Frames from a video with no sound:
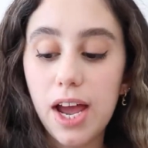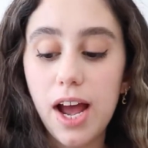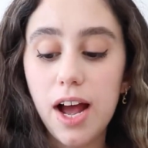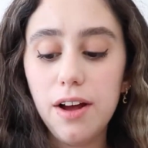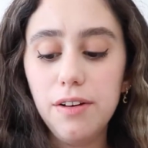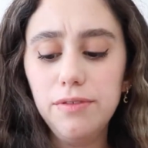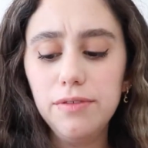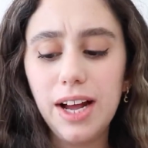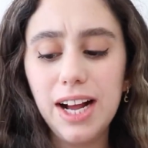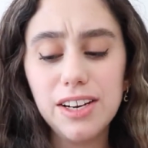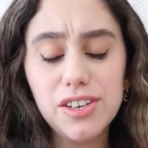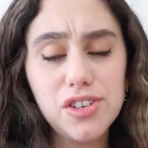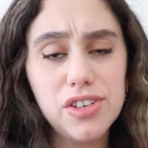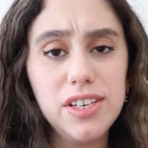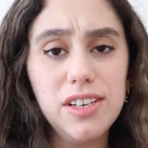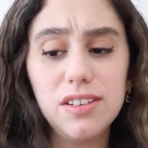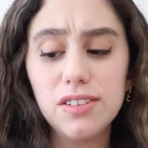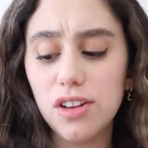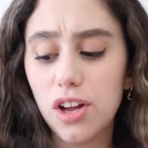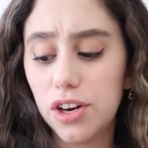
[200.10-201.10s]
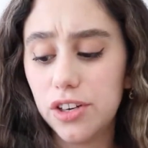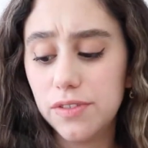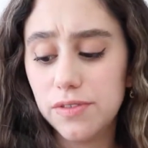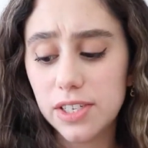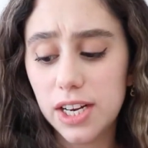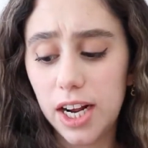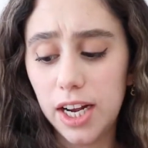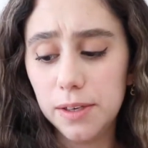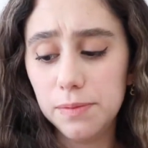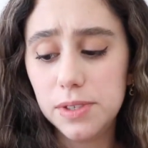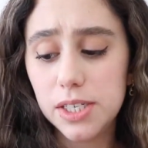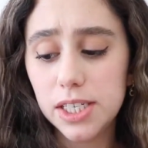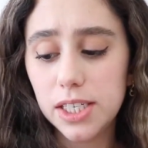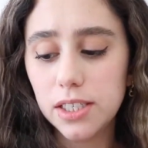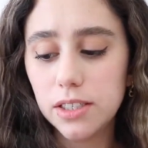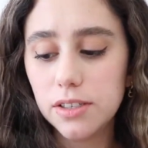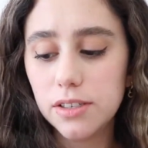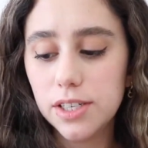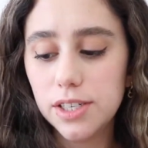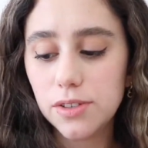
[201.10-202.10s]
I have actually a lot of time to
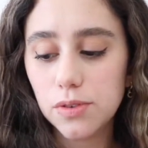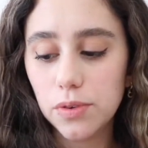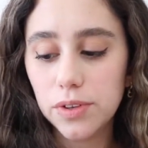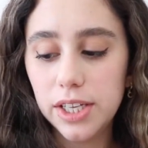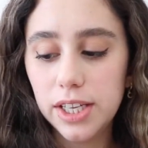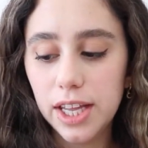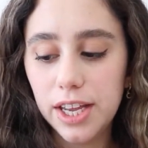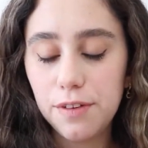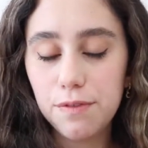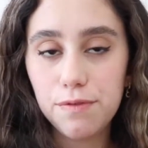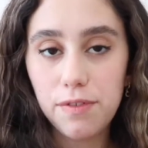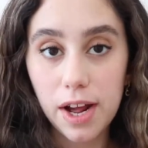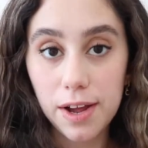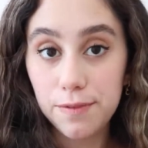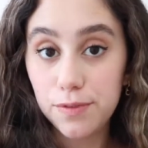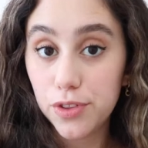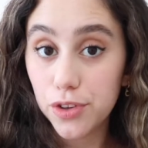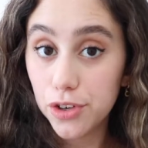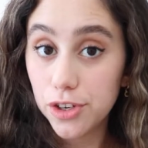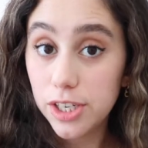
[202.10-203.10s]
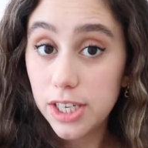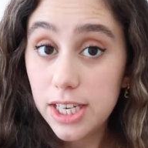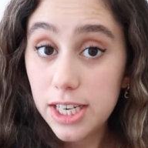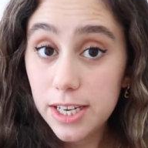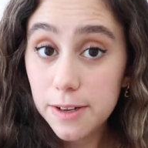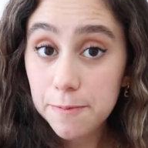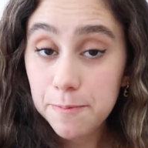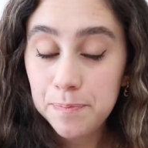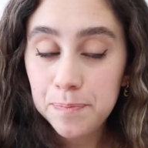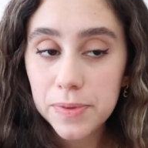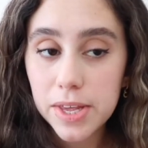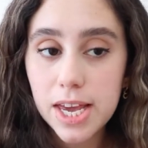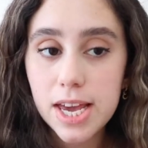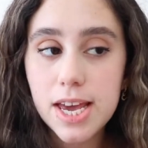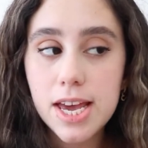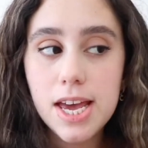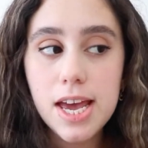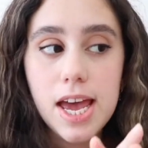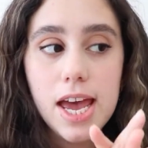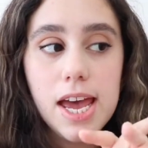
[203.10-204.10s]
kill. It's only like 5:30
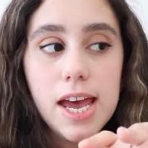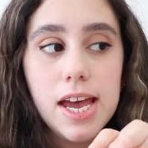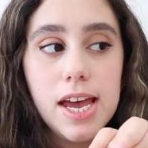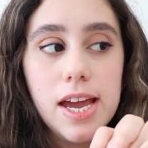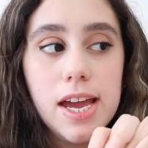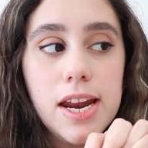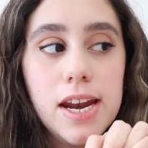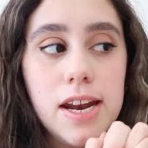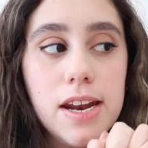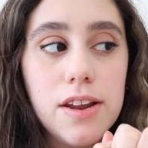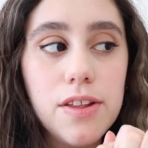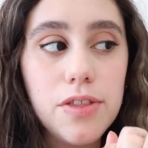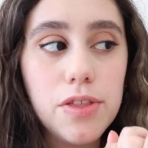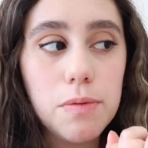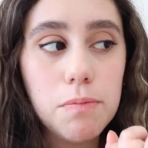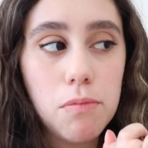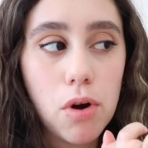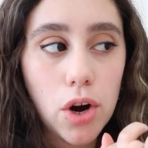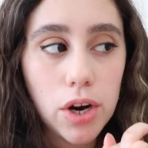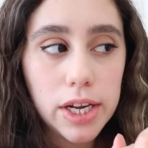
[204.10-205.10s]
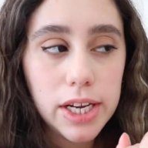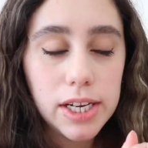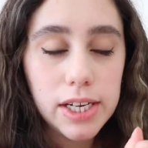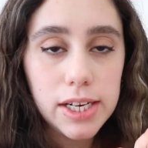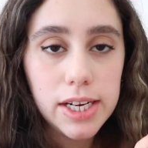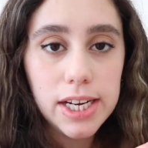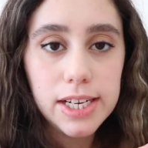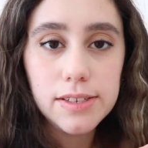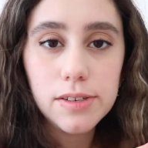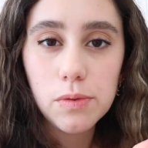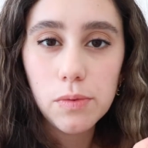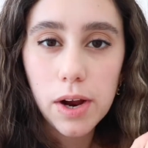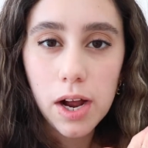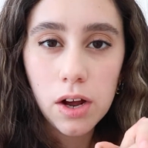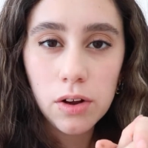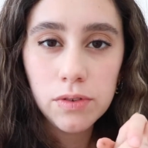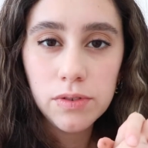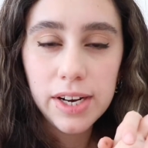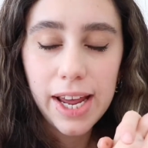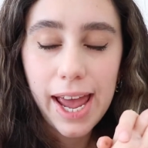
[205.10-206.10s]
and the market is
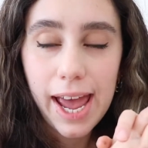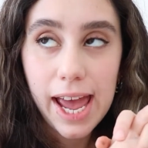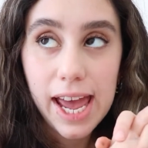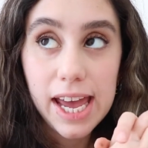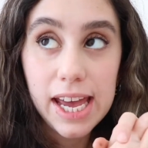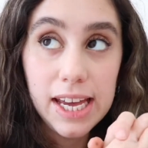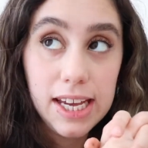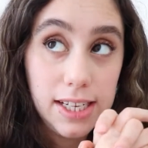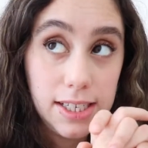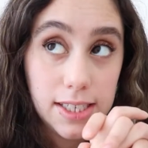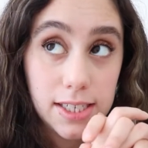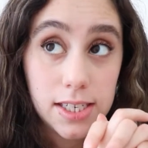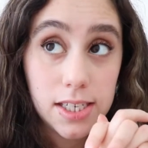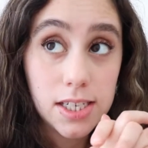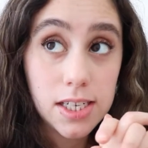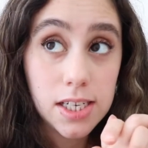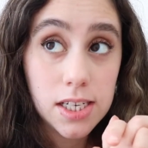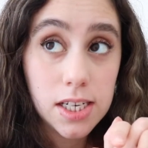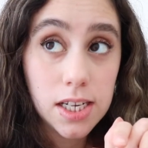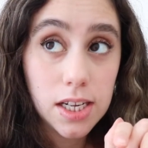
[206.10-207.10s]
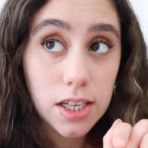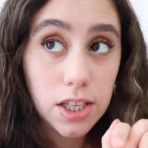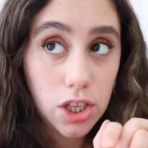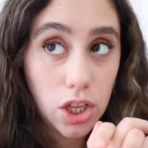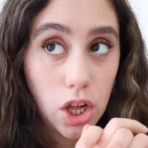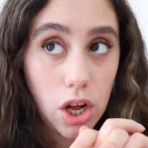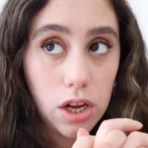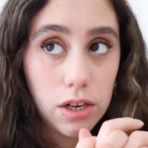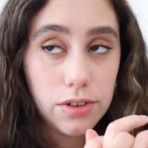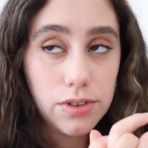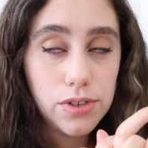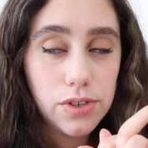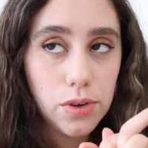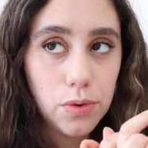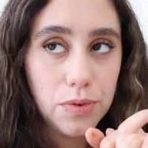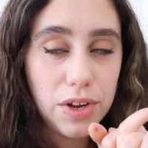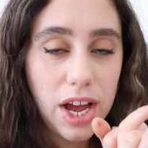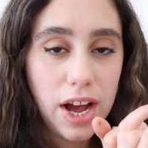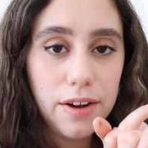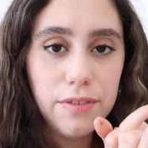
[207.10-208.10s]
around 8 o'clock. So
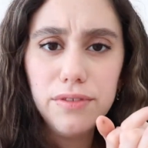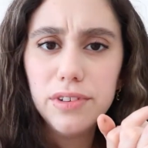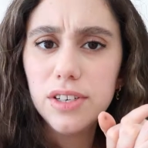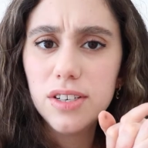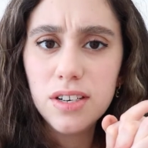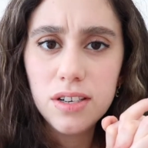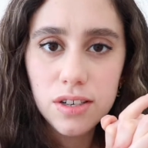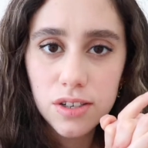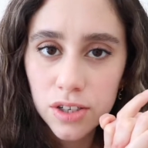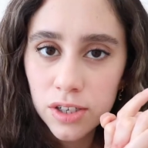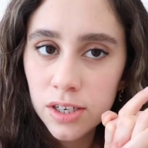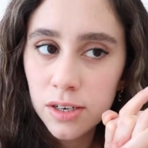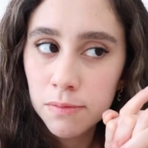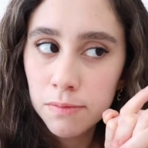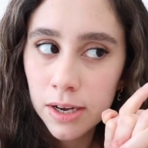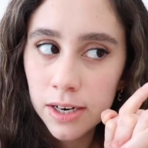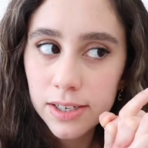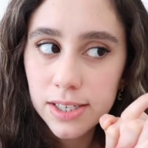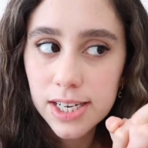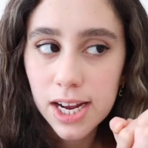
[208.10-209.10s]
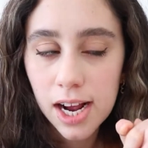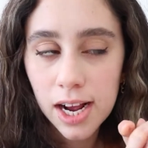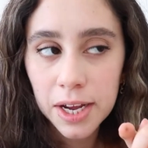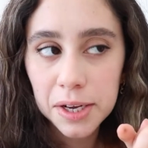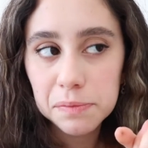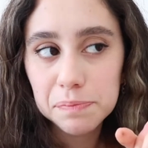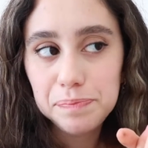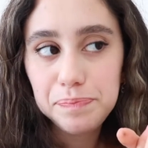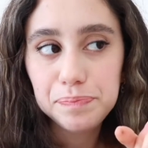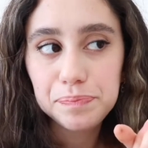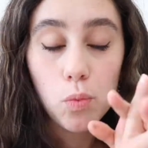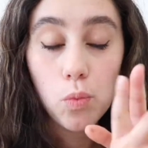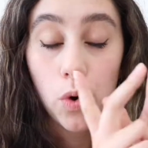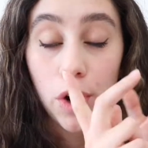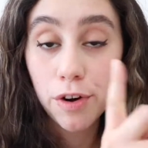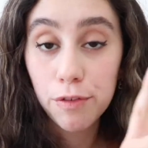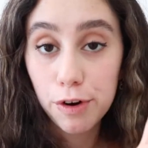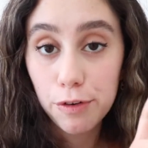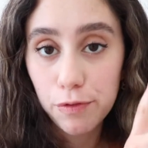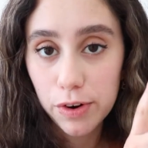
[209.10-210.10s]
we have a good amount of time. One
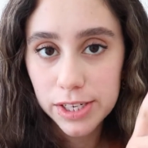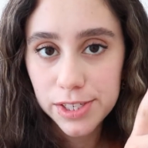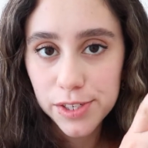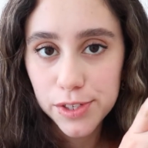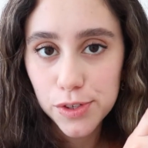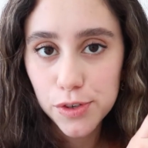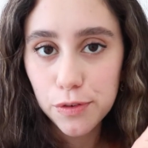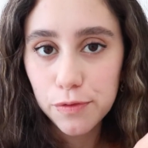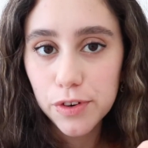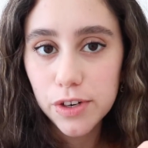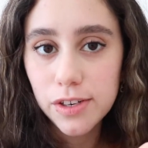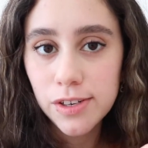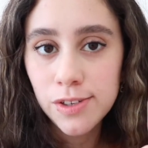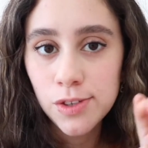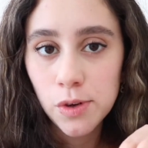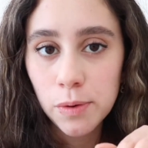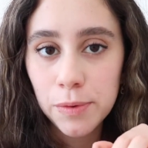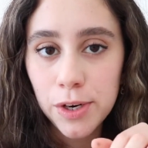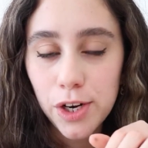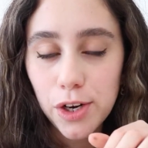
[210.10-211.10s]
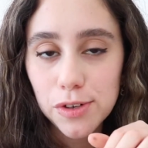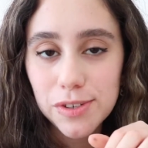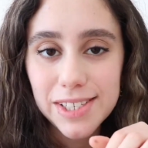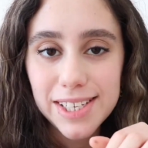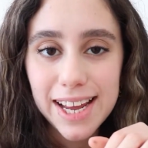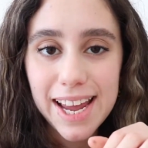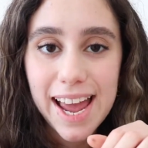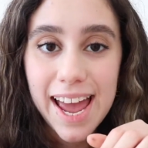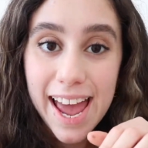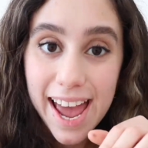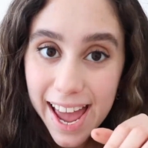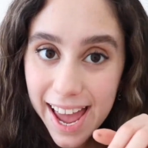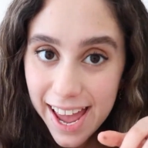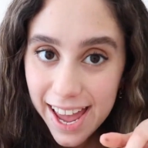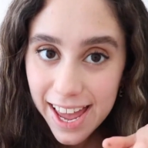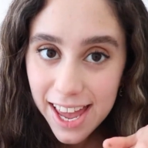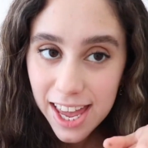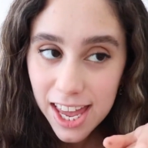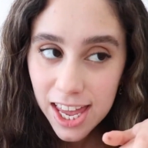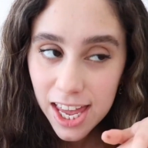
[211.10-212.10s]
of our friends is over, so I'm gonna go say,
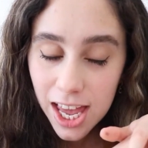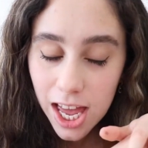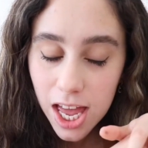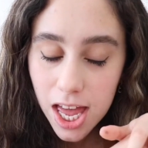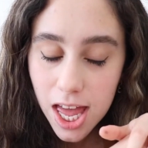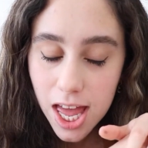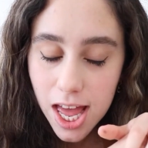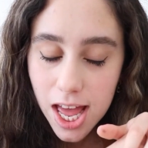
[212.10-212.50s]
hey,